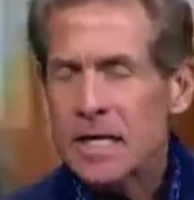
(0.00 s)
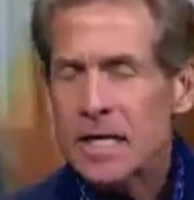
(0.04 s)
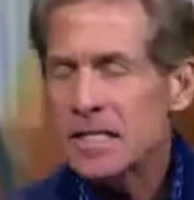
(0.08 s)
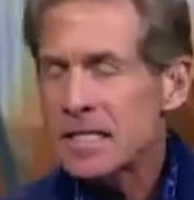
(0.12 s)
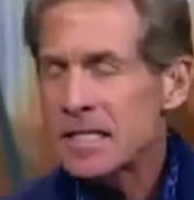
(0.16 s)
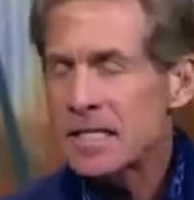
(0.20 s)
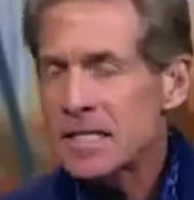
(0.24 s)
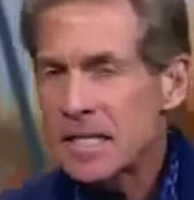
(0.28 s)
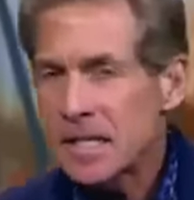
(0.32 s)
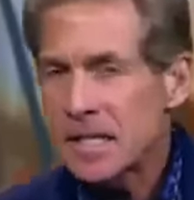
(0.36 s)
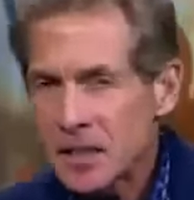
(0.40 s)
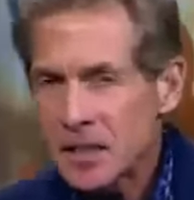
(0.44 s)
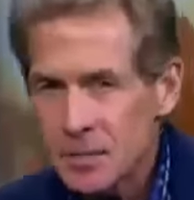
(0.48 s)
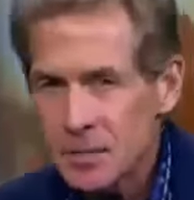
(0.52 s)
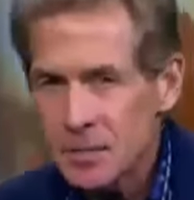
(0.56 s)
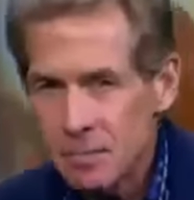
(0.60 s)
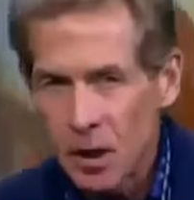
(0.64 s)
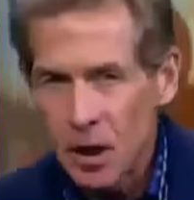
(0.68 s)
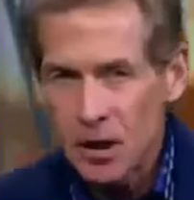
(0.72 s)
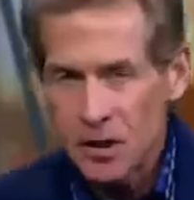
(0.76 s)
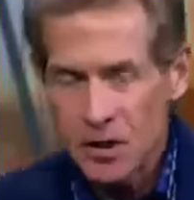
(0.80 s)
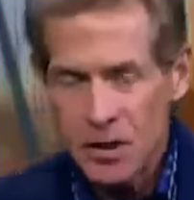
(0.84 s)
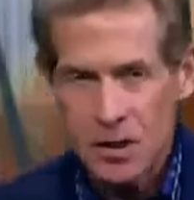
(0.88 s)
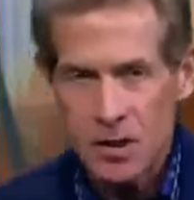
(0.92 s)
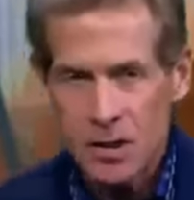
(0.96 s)
six
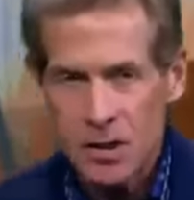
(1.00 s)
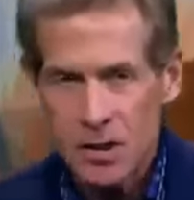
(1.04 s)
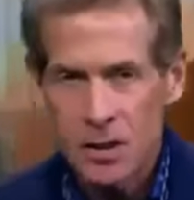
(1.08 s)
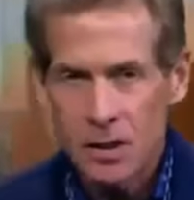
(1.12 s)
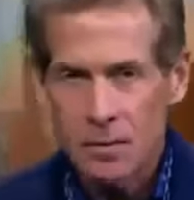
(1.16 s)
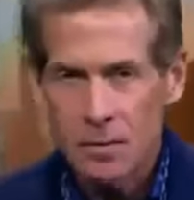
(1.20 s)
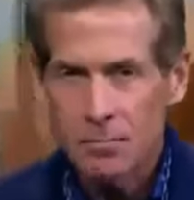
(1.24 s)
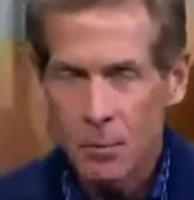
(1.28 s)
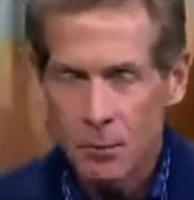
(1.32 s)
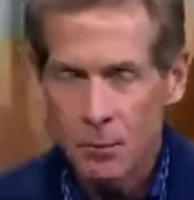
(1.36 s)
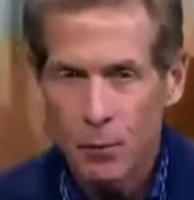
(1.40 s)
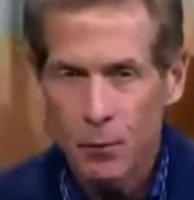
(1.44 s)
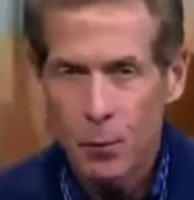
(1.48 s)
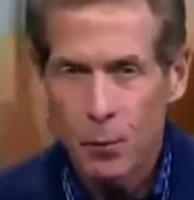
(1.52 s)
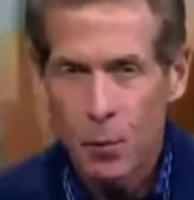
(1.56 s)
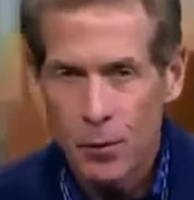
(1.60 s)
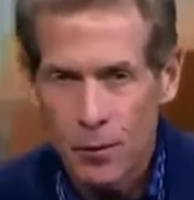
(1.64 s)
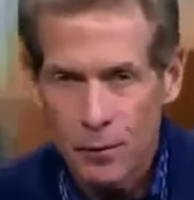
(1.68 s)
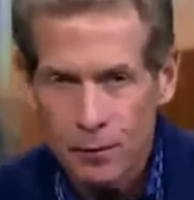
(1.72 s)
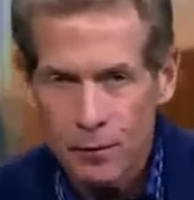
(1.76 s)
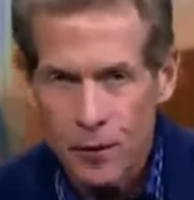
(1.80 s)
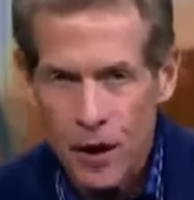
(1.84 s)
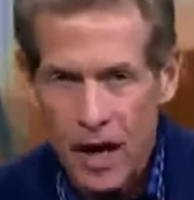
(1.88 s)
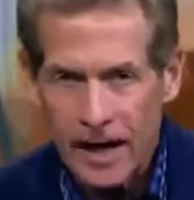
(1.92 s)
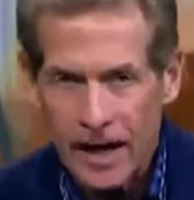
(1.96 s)
months before
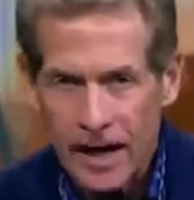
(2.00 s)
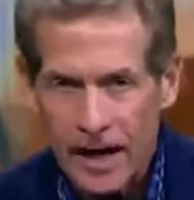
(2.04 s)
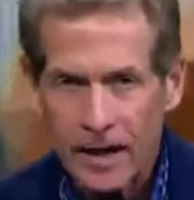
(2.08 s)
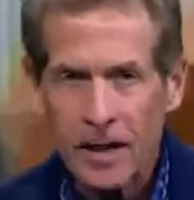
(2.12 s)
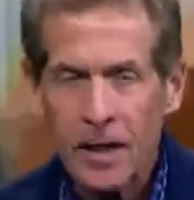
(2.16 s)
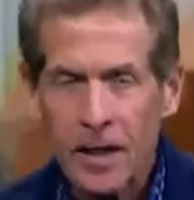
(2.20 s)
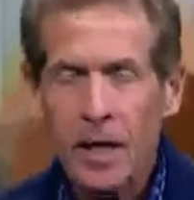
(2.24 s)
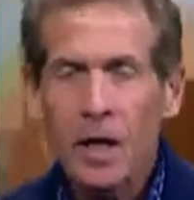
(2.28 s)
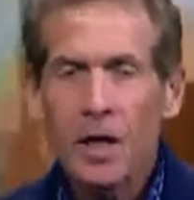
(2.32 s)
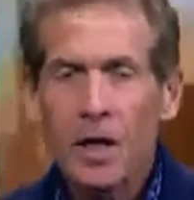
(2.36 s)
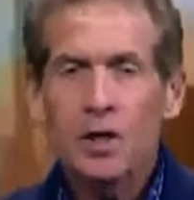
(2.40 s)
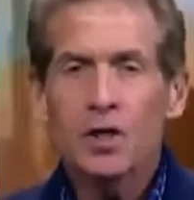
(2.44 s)
the fight